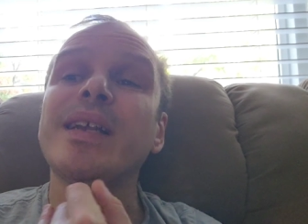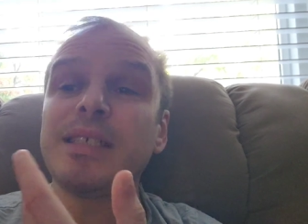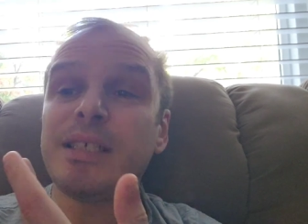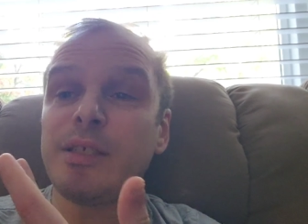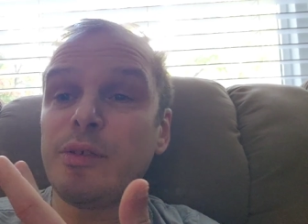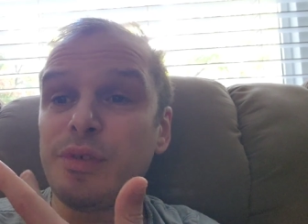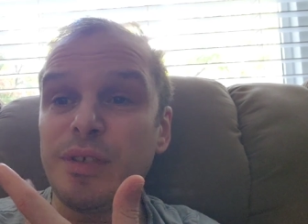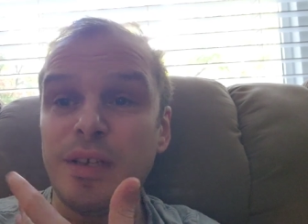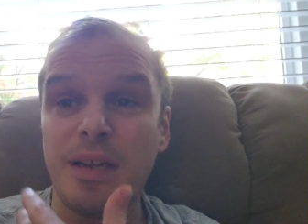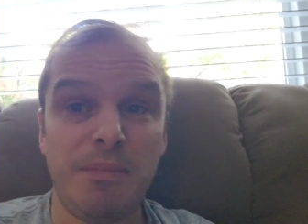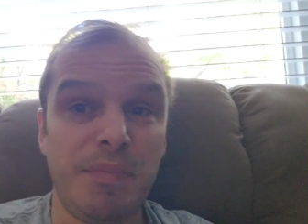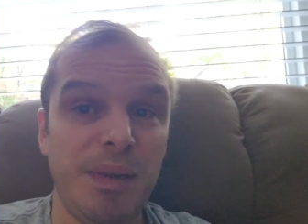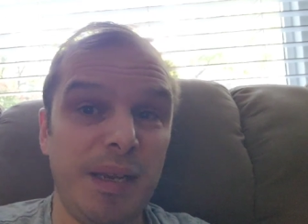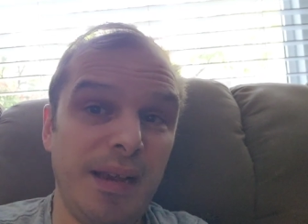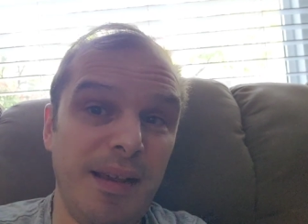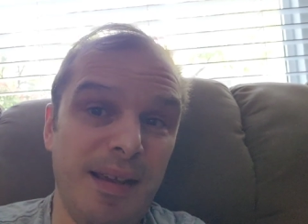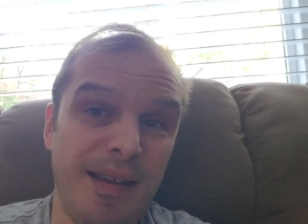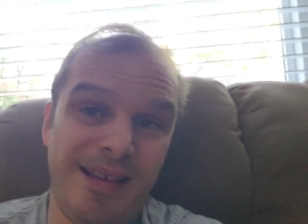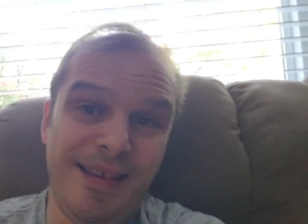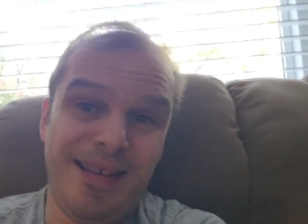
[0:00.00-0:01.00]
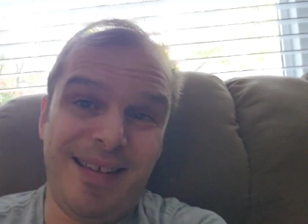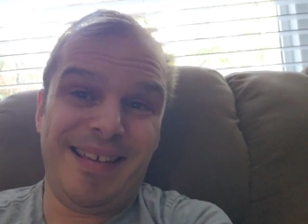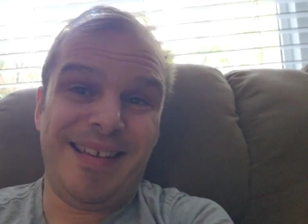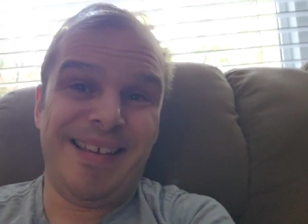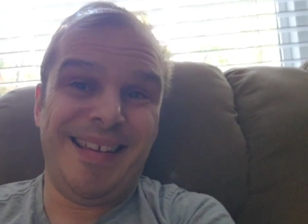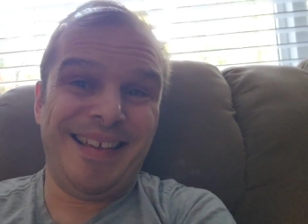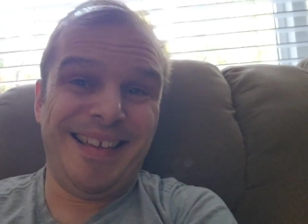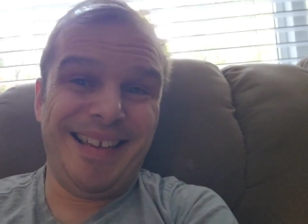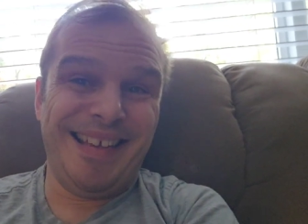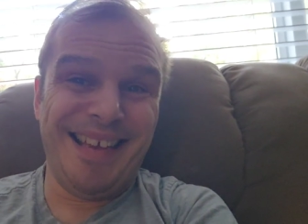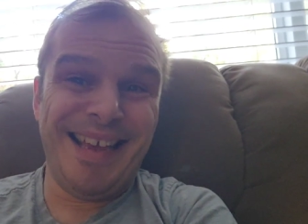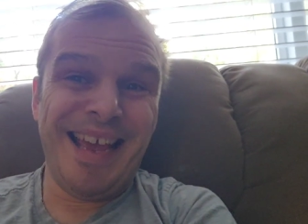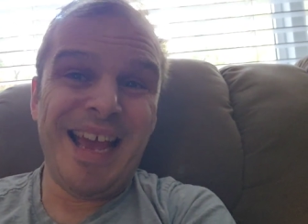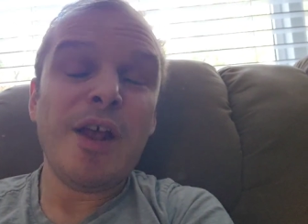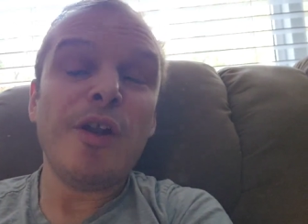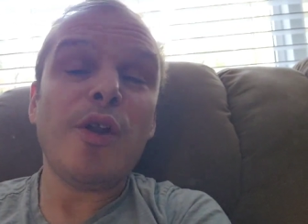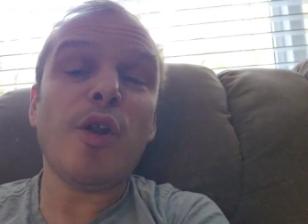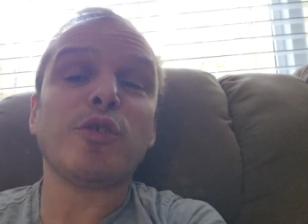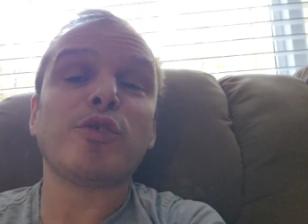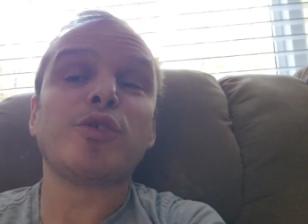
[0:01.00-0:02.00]
to see who's going to be...
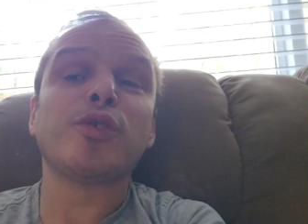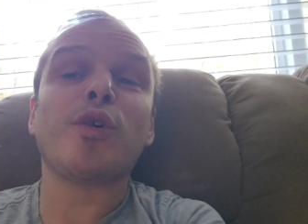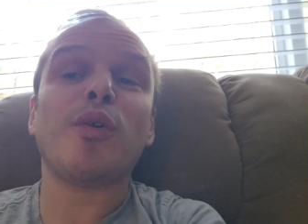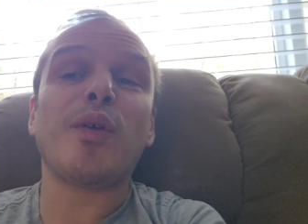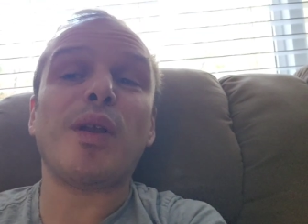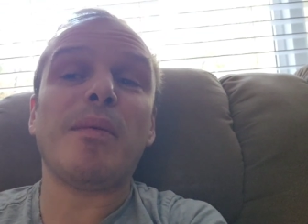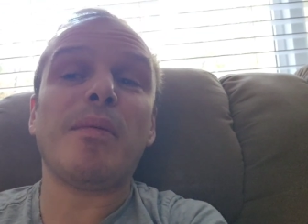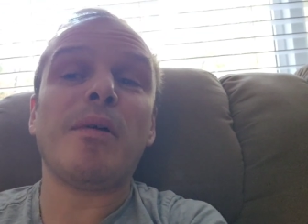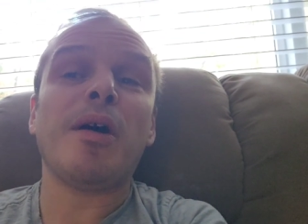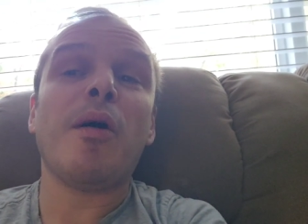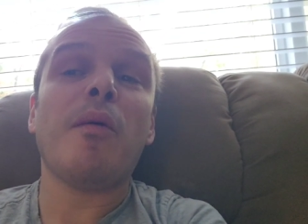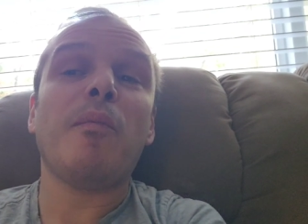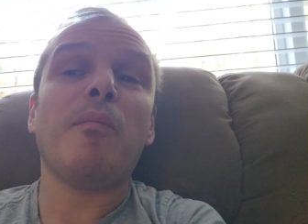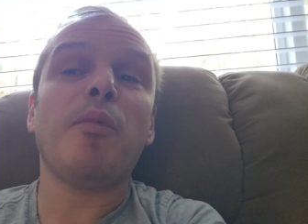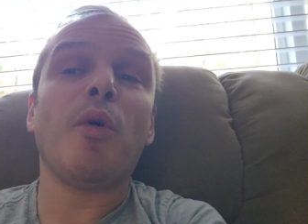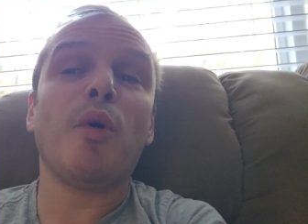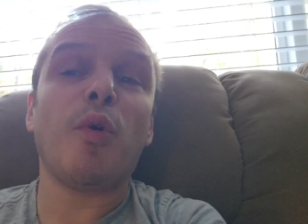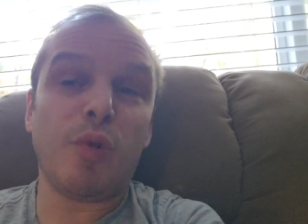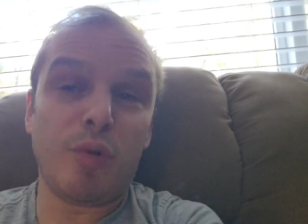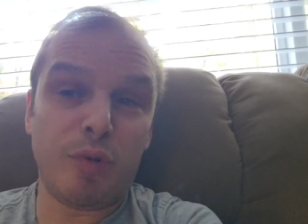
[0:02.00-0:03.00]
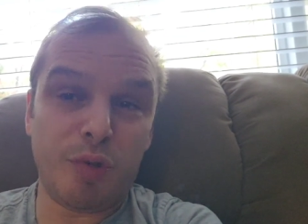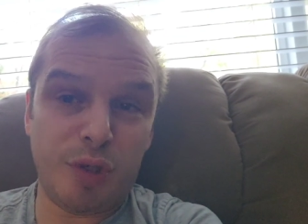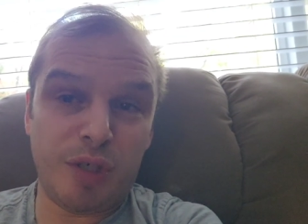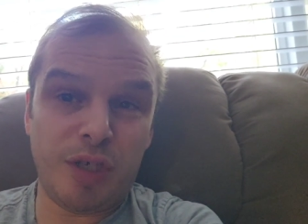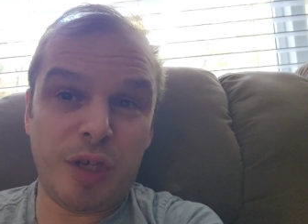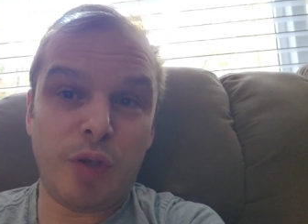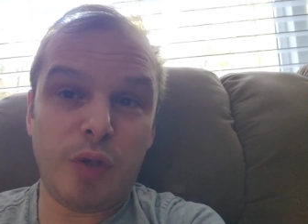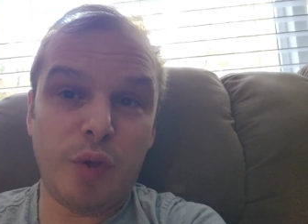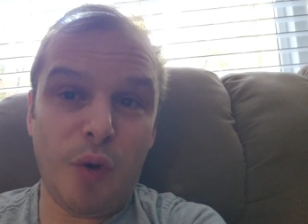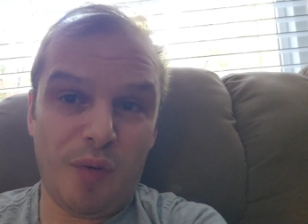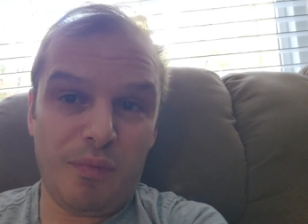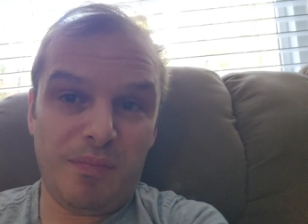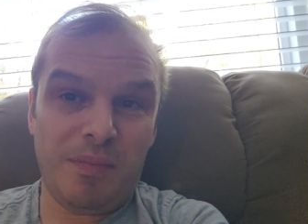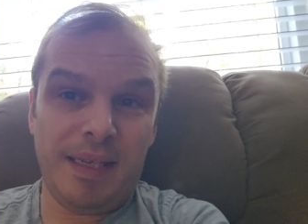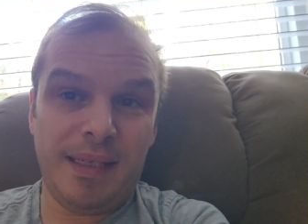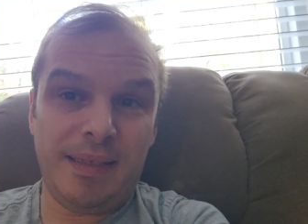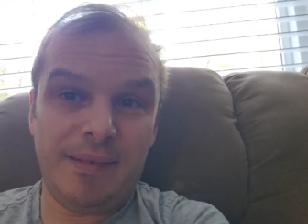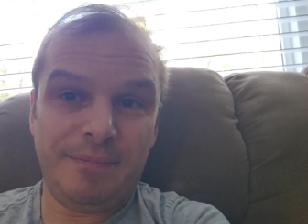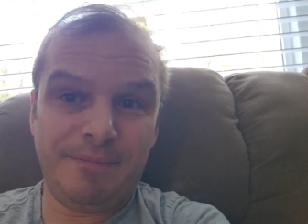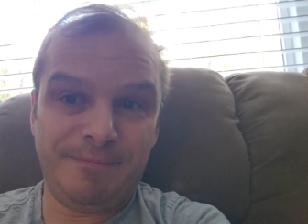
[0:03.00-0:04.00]
no, sorry. Borussia
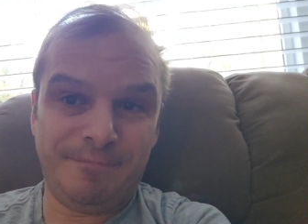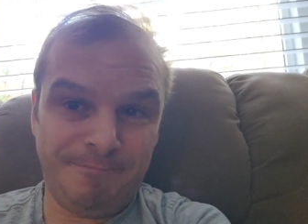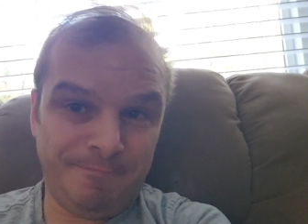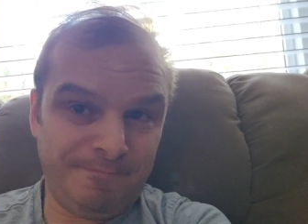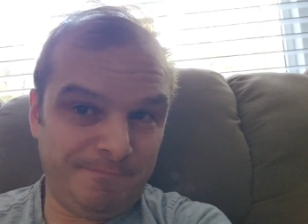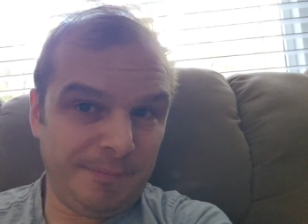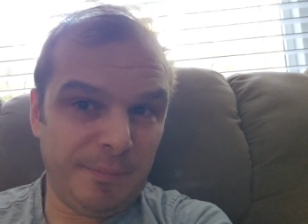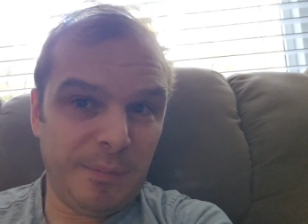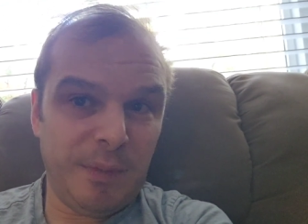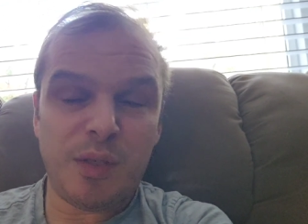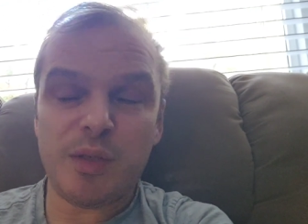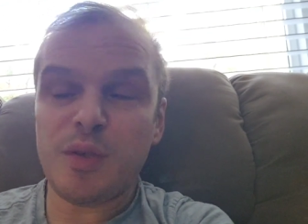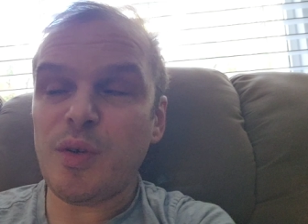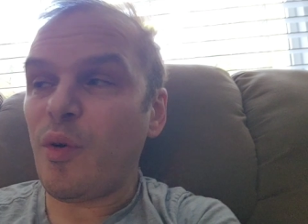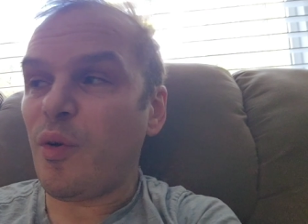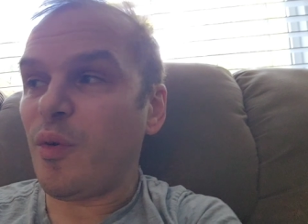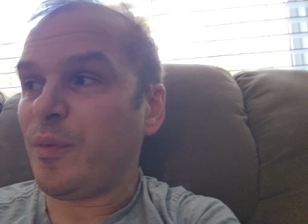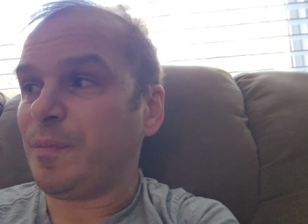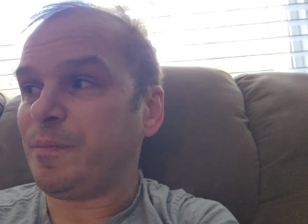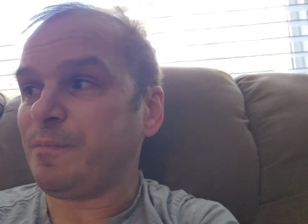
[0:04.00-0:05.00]
Dortmund. So,